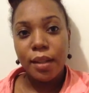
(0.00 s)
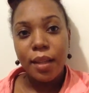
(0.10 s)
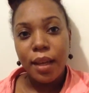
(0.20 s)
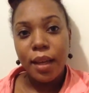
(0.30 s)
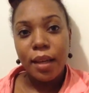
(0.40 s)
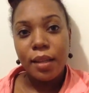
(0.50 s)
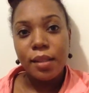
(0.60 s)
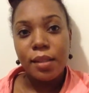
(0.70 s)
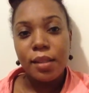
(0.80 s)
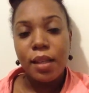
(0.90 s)

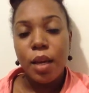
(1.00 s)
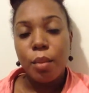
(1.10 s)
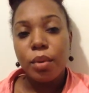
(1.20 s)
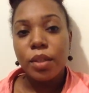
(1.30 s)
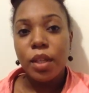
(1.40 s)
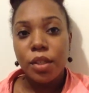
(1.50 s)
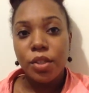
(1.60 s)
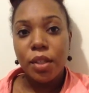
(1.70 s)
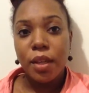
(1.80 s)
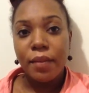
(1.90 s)
gland's
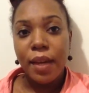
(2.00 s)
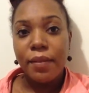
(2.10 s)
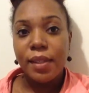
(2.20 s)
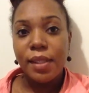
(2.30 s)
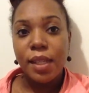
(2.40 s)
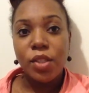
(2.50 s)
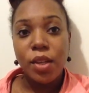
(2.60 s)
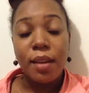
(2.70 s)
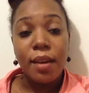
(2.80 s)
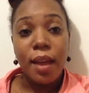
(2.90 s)
production of FSH
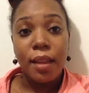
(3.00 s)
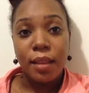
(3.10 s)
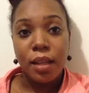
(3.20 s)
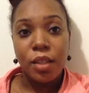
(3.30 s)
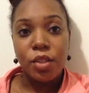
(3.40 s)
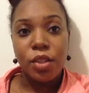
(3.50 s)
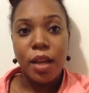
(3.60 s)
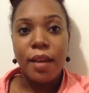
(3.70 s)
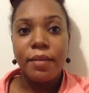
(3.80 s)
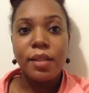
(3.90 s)
and LH.
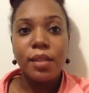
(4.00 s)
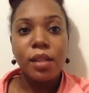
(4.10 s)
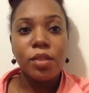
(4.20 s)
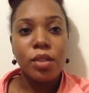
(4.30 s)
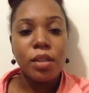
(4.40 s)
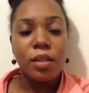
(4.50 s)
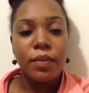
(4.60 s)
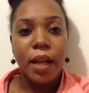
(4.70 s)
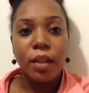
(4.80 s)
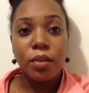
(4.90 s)
FSH is
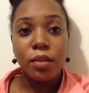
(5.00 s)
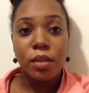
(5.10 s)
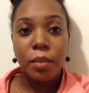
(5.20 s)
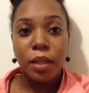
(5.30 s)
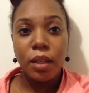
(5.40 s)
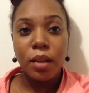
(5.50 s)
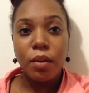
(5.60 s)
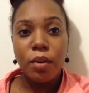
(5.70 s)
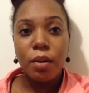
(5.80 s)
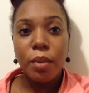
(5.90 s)
follicle stimulating
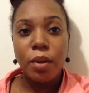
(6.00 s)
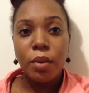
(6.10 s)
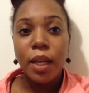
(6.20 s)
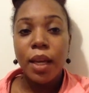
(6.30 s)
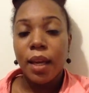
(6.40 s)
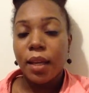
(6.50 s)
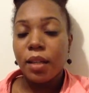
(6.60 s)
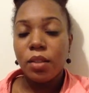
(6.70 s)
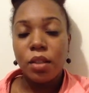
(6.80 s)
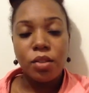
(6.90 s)
hormone, and
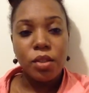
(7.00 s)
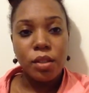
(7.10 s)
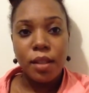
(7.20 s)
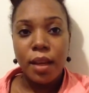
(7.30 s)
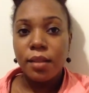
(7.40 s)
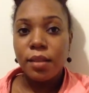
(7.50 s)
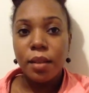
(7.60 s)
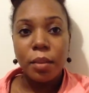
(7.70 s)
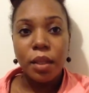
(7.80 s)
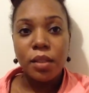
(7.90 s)
it does just that,
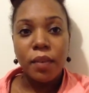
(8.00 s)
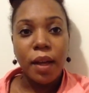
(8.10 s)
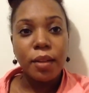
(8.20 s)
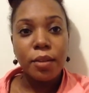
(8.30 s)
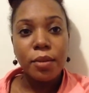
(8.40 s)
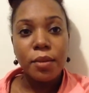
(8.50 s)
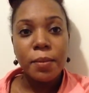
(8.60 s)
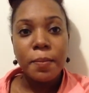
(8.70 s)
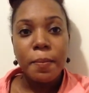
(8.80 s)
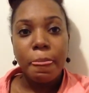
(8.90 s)
stimulates follicles.
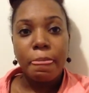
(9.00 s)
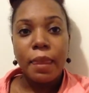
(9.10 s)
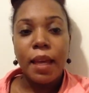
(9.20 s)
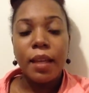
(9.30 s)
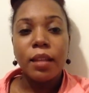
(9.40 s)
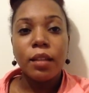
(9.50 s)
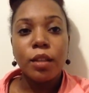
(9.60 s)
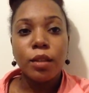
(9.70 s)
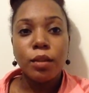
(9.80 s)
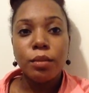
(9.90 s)
And
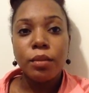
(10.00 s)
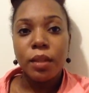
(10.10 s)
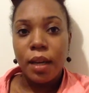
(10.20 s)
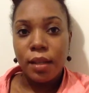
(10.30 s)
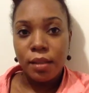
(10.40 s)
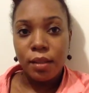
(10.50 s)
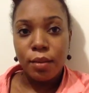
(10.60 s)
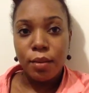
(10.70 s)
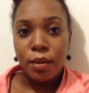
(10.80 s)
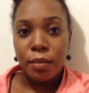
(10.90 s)
the luteinizing
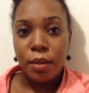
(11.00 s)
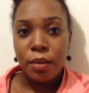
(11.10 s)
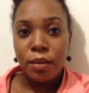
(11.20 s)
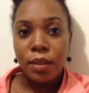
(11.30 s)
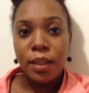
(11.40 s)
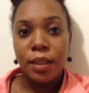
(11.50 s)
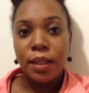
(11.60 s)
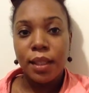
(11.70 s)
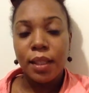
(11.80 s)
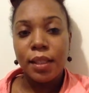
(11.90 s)
hormone
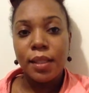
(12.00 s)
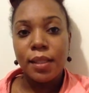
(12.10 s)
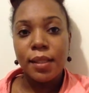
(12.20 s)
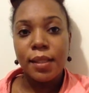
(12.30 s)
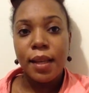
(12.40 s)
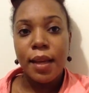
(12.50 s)
is